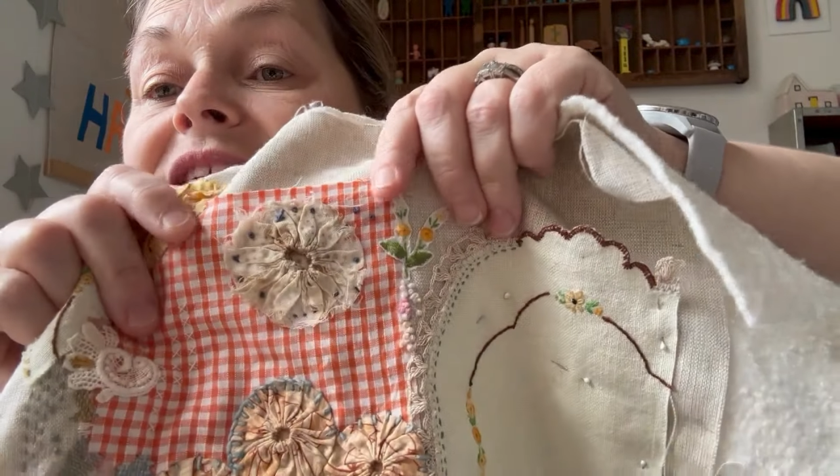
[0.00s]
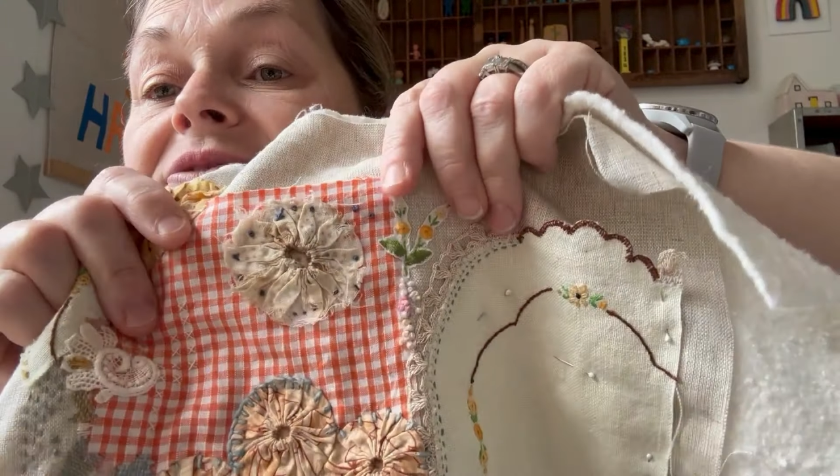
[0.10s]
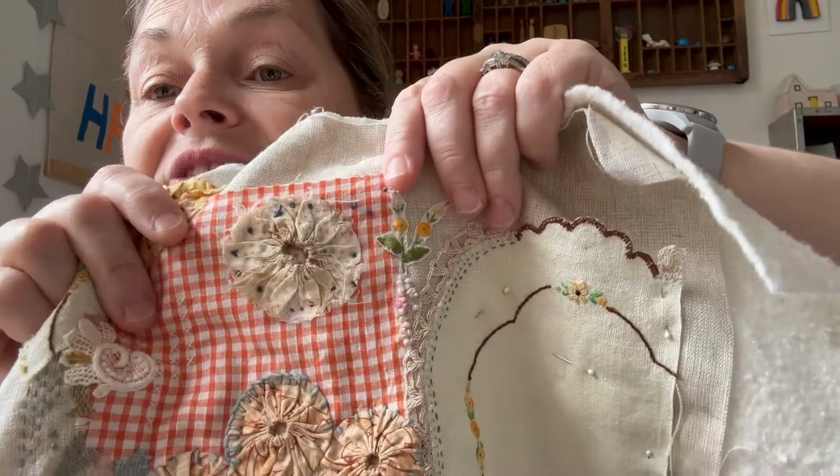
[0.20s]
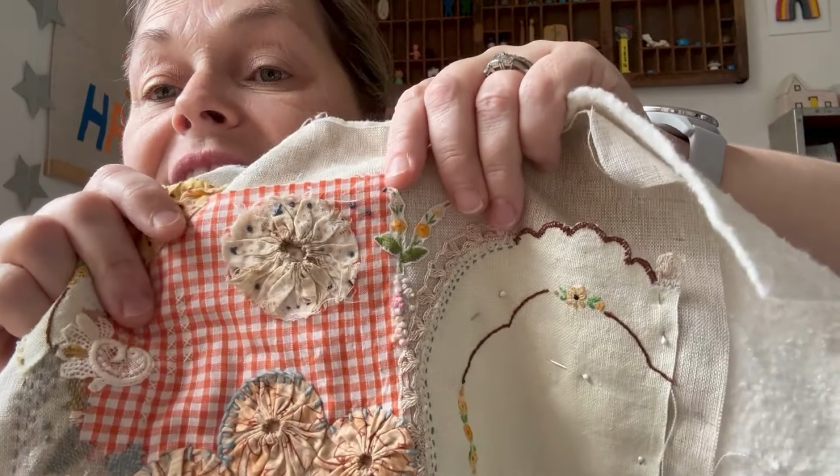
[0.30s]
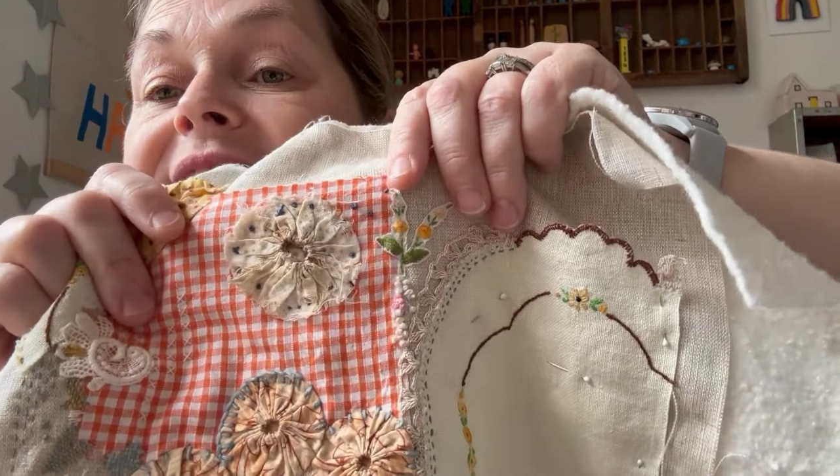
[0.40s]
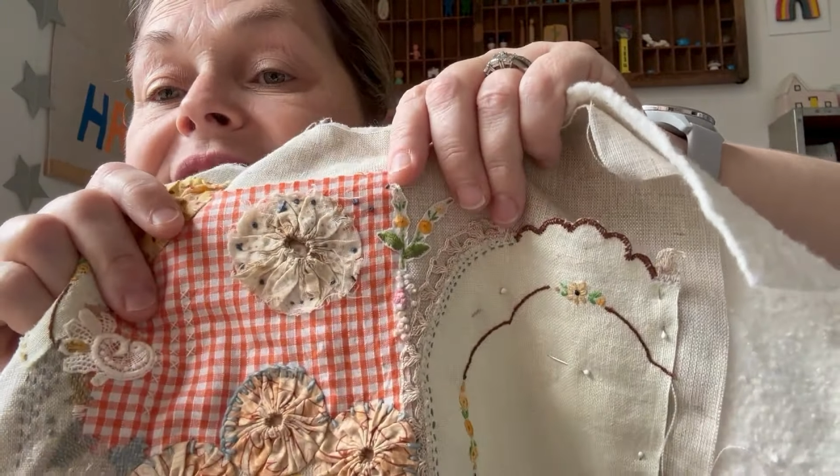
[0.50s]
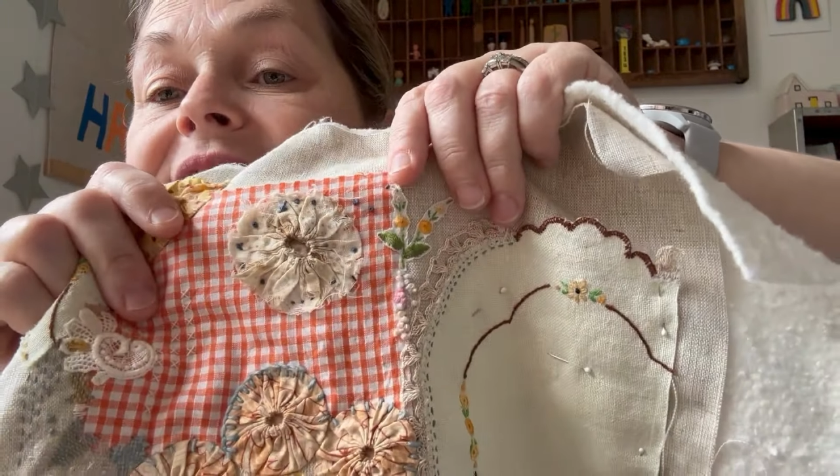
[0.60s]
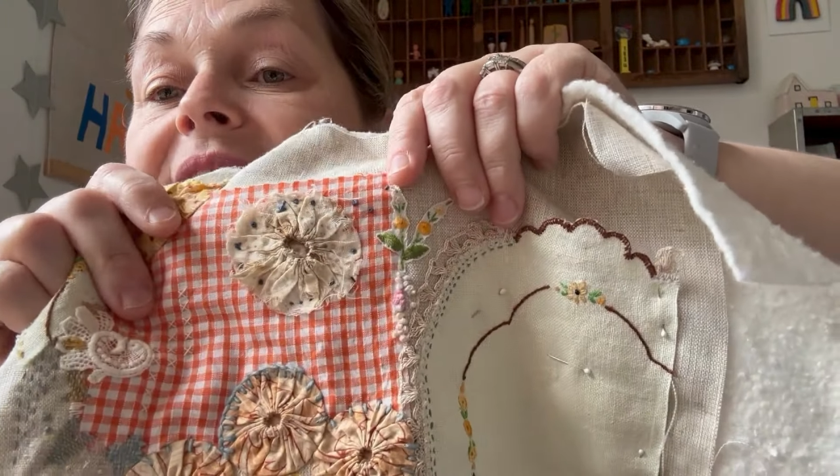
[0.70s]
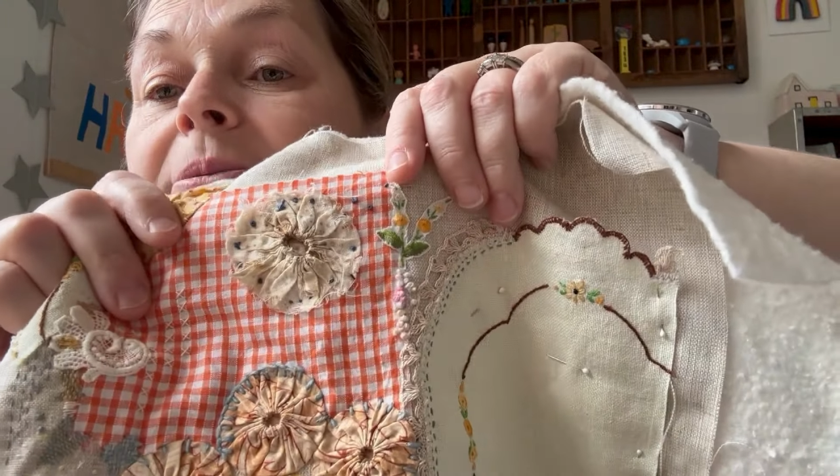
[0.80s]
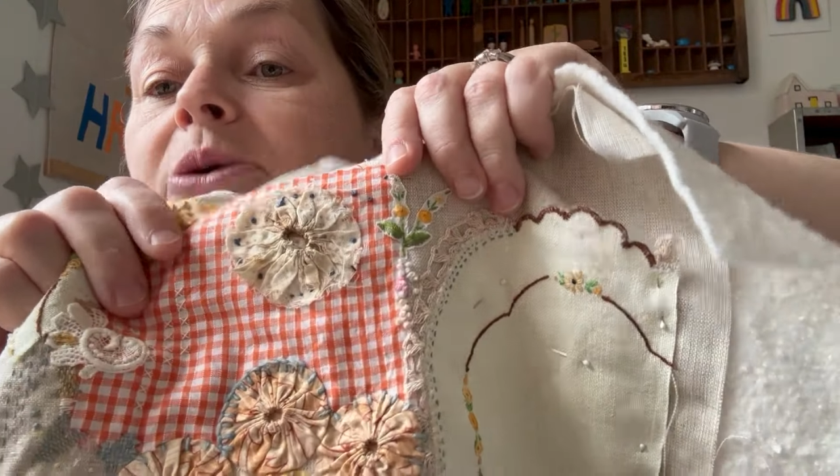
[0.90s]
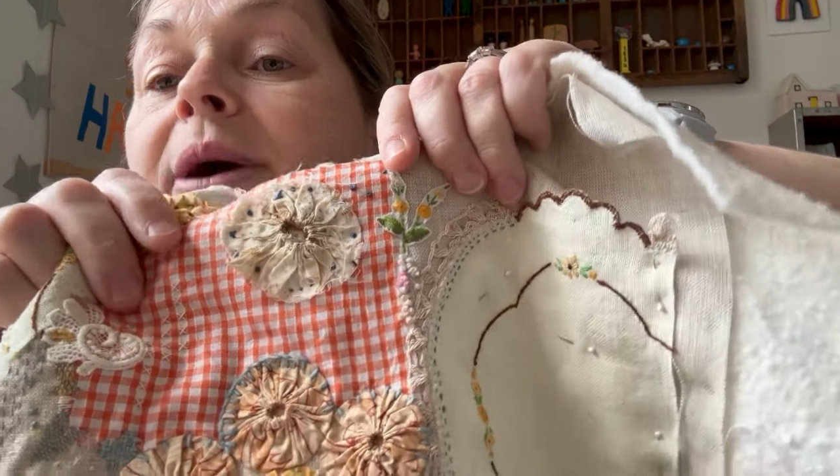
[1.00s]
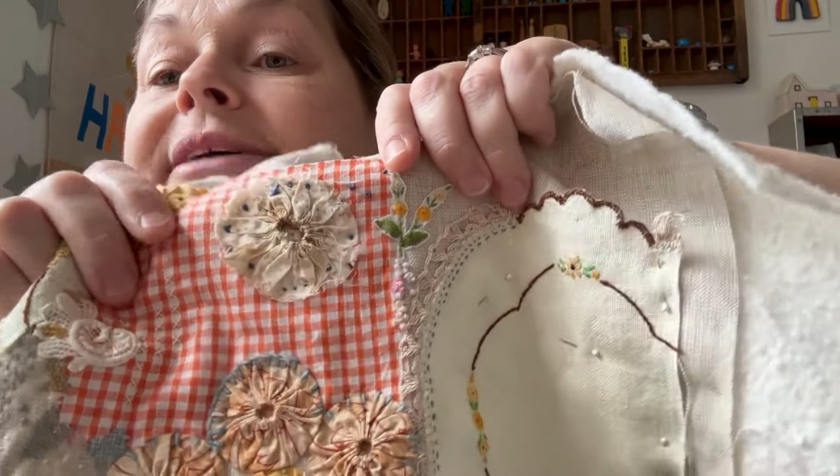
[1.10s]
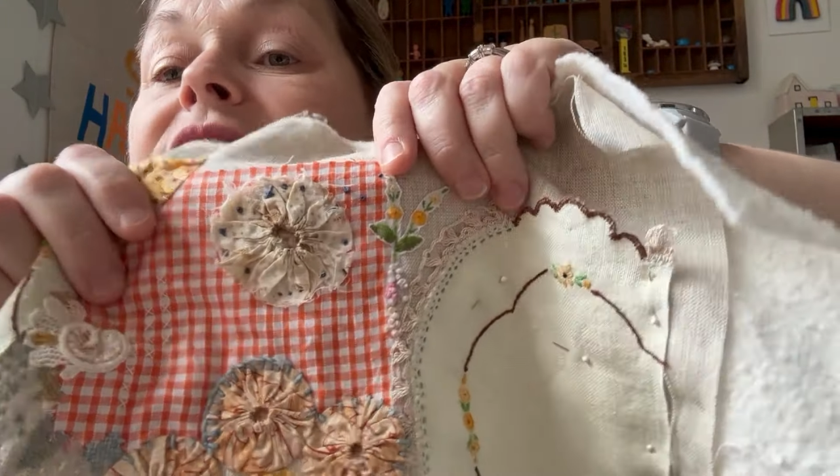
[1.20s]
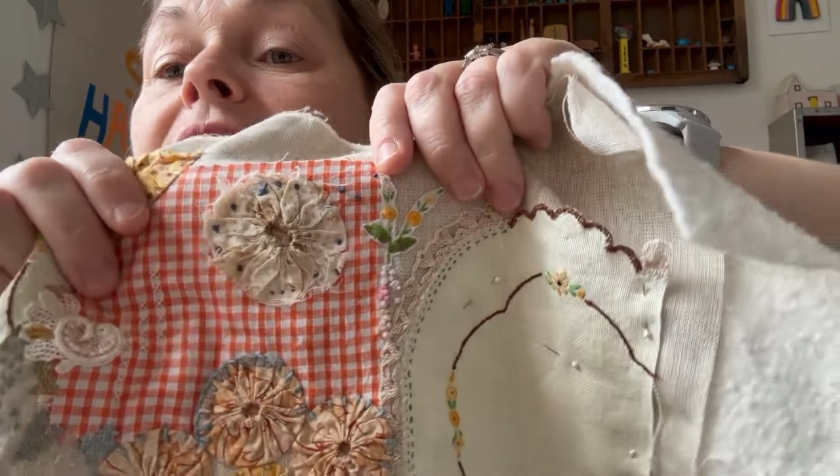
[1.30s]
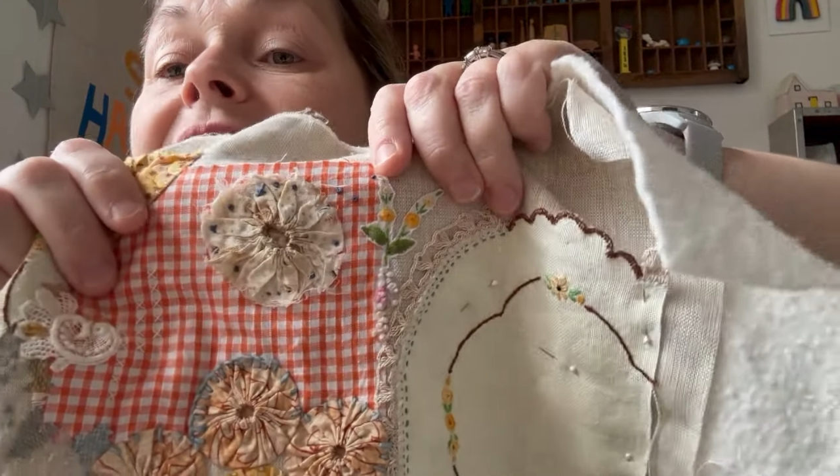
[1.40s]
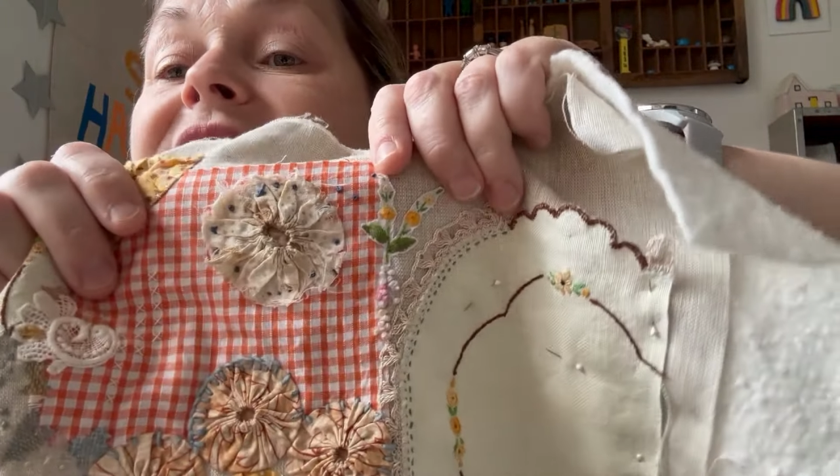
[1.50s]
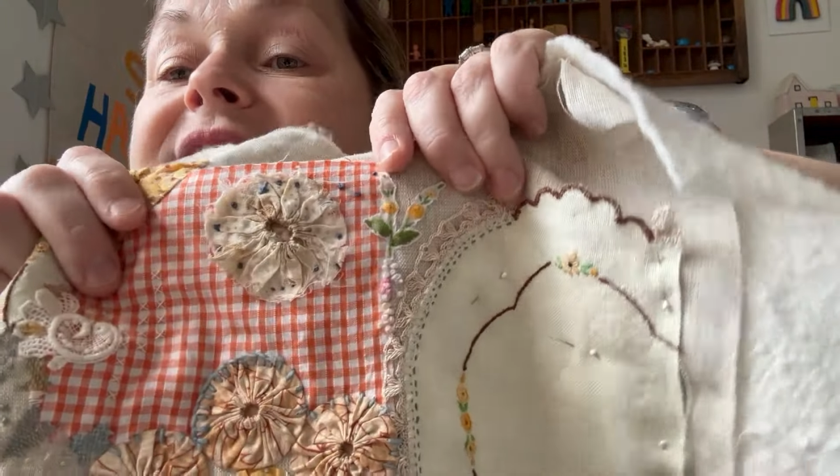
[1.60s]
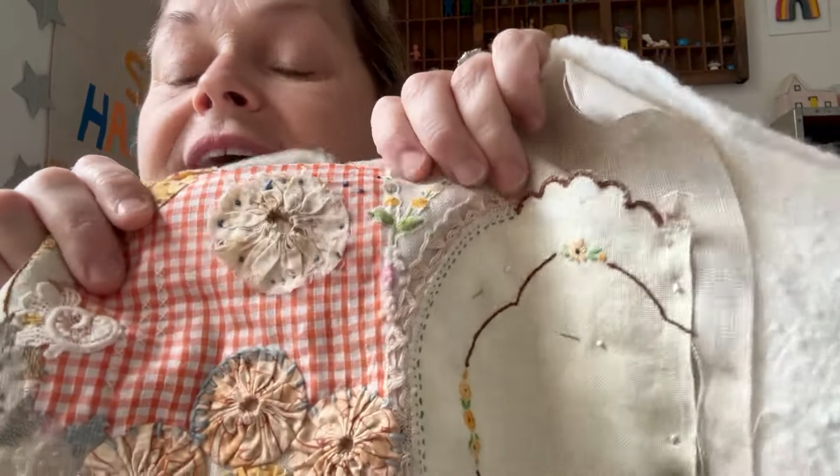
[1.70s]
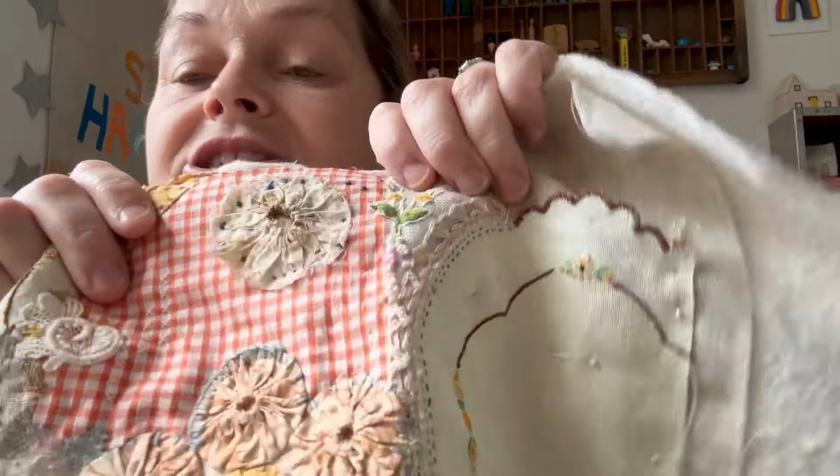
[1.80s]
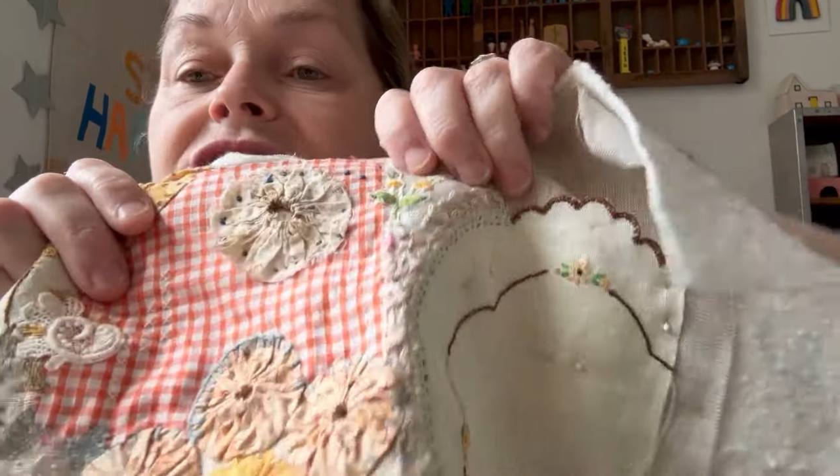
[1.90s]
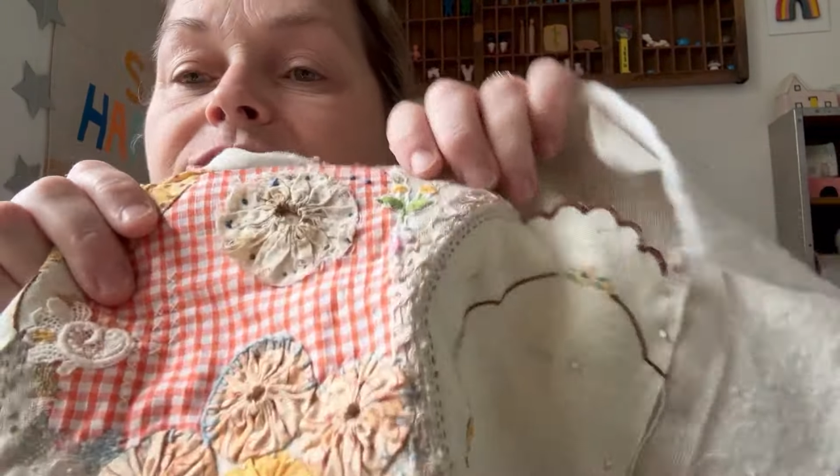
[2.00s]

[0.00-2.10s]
of that is just coming away. So I've attached it